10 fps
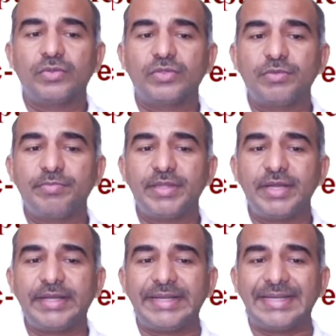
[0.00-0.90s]

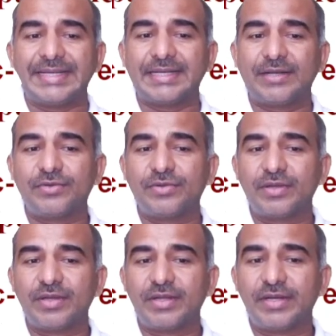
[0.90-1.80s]
Sympathetic,
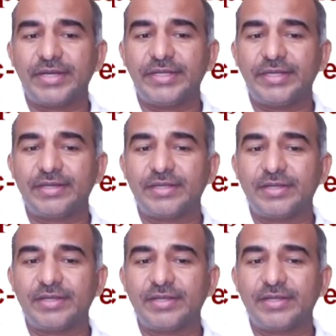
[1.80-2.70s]
now read here
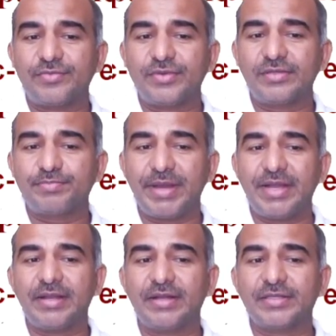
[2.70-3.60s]
carefully,
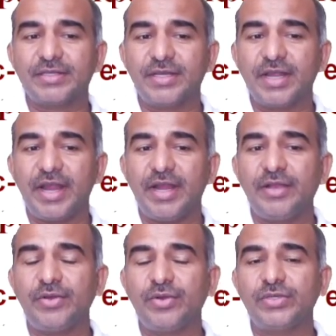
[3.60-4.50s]
spend energy
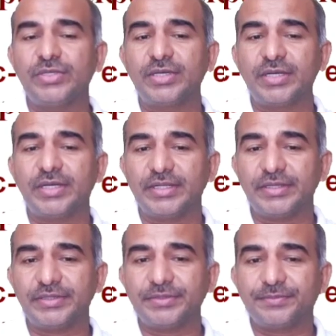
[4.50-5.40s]
and don't generate energy.